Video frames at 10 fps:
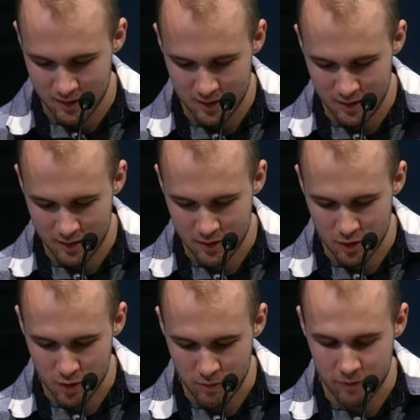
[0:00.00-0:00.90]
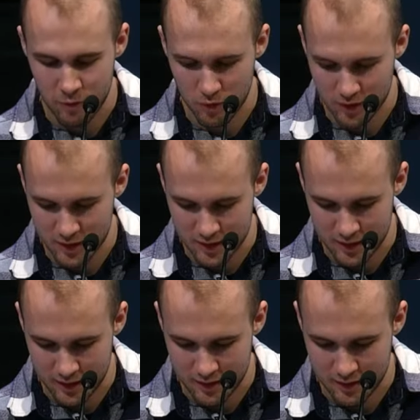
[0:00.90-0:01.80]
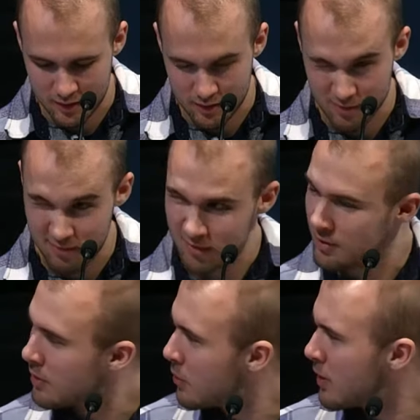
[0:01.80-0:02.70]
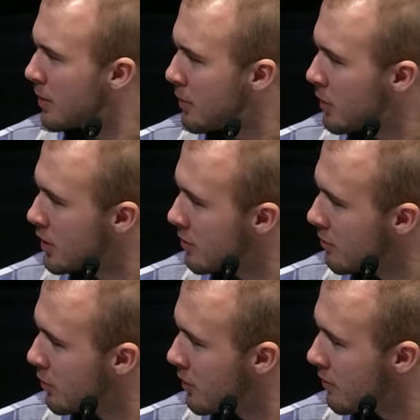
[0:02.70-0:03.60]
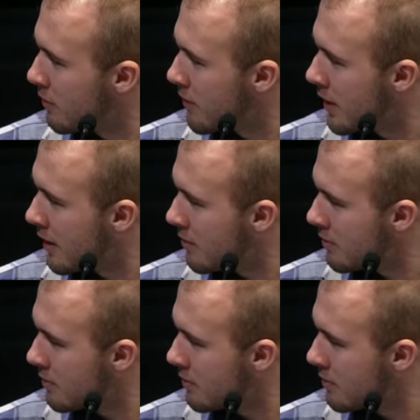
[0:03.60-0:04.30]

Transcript: In Psalm 46, would that be Russian 45?